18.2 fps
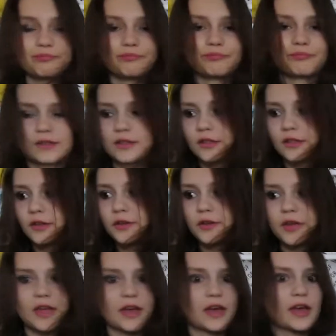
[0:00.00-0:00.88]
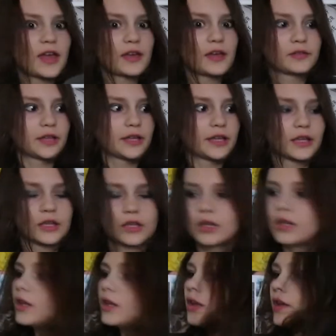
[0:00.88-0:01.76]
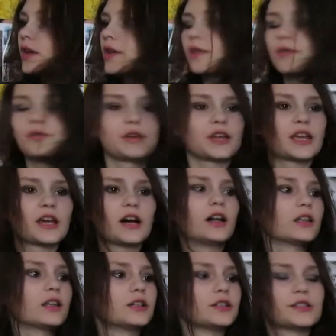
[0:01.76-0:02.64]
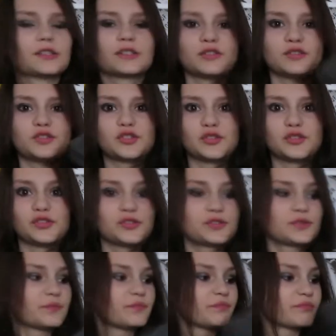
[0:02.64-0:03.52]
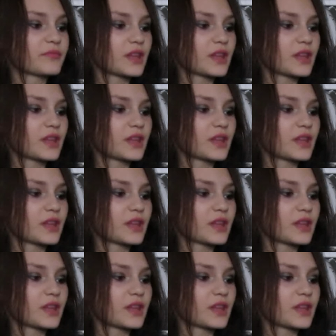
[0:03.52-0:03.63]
So yeah, I have like three colors to choose,